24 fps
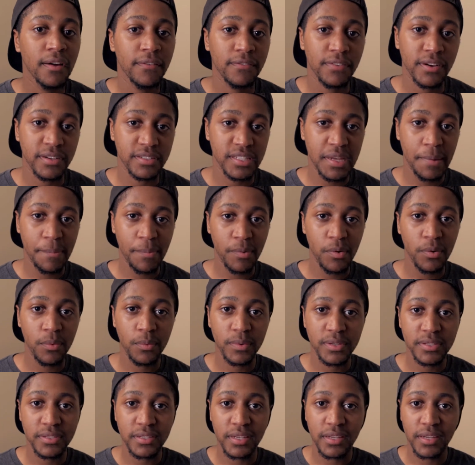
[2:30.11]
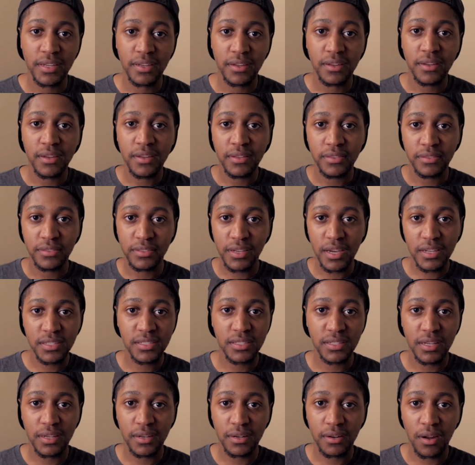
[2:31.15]
For example, we see
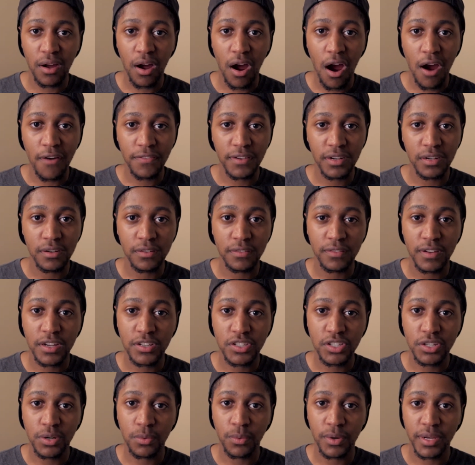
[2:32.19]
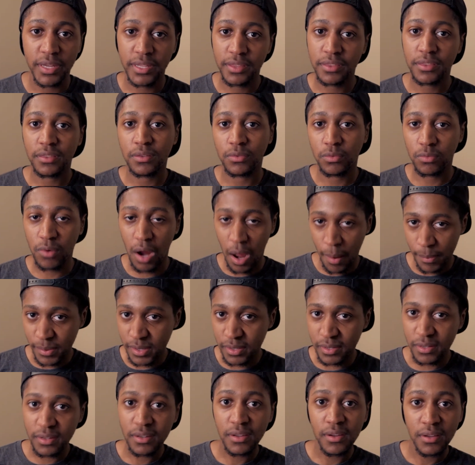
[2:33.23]
Dustin off on an adventure with
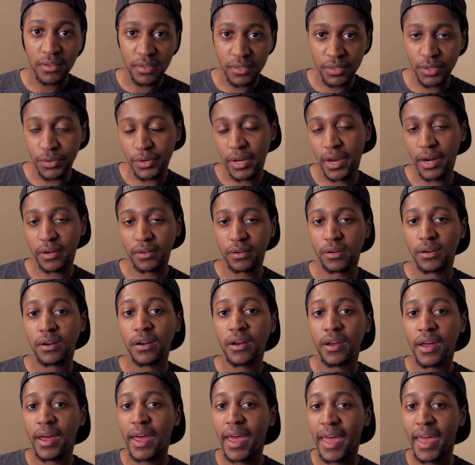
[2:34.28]
Robin, the new character,